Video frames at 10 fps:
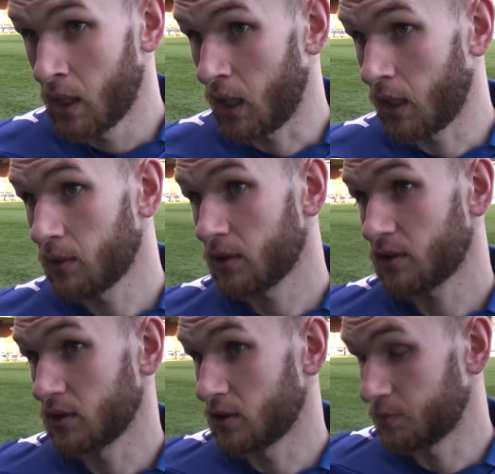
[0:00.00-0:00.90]
Well,
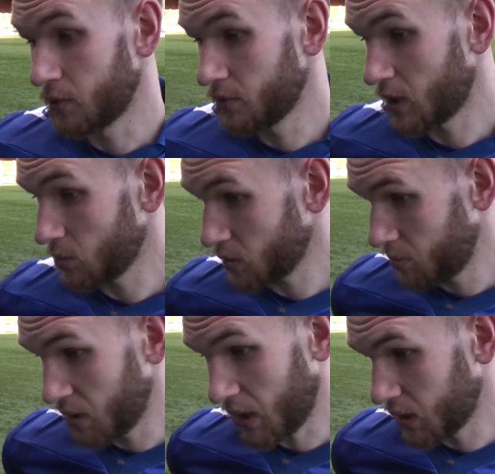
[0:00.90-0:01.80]
this league just proves anyone
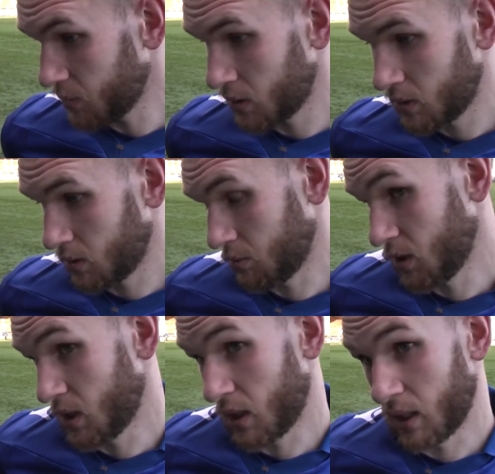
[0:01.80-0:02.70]
can beat anyone. I
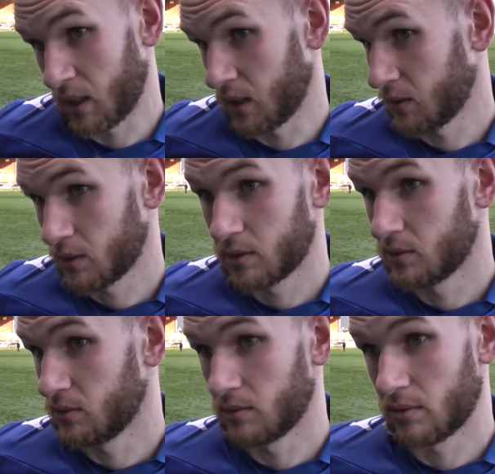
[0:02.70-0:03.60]
mean,
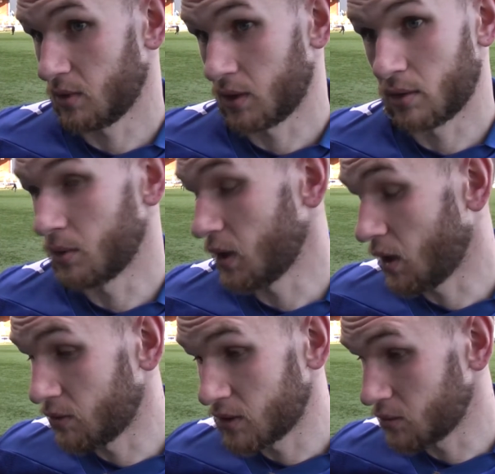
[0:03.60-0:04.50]
I don't know what
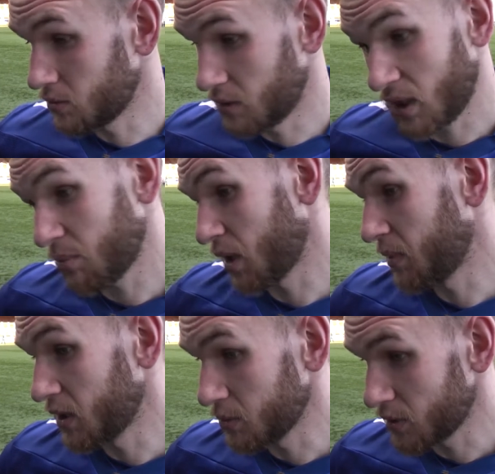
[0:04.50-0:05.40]
our results today, but I
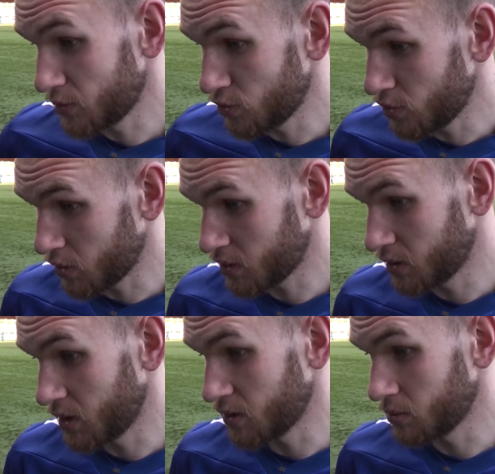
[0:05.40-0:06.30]
bet there was a few shocks
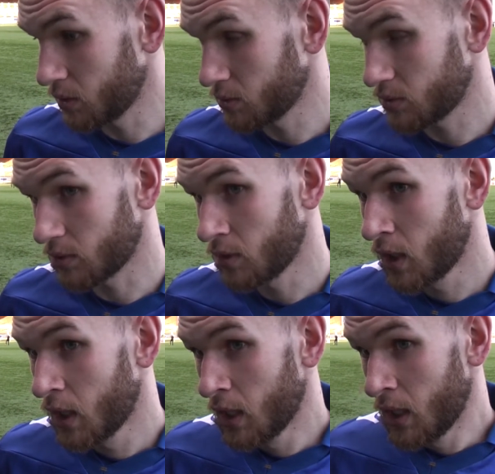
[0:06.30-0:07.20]
in there as well, so
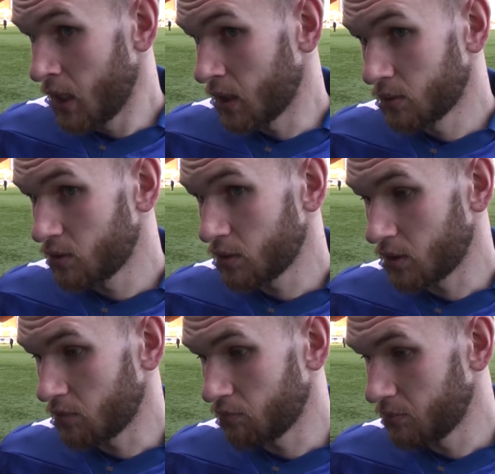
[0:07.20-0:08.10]
anyone really
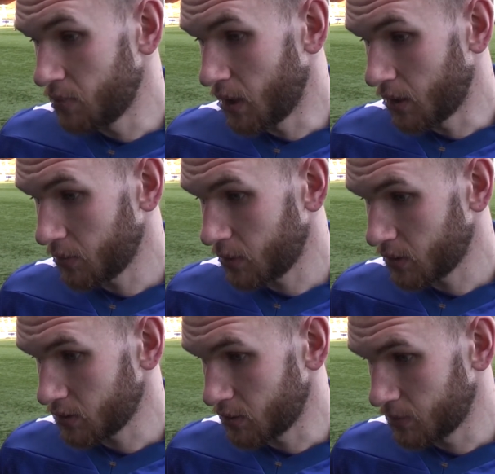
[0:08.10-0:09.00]
can beat anyone in
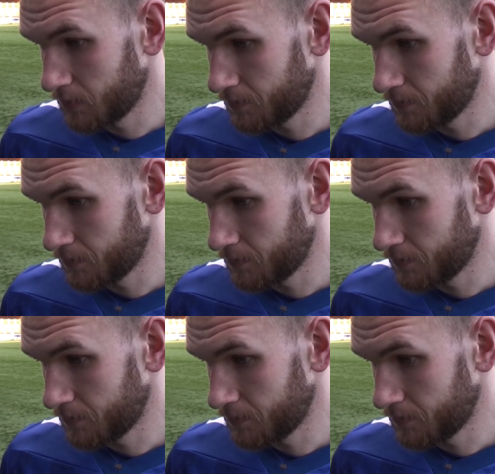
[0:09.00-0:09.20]
this league.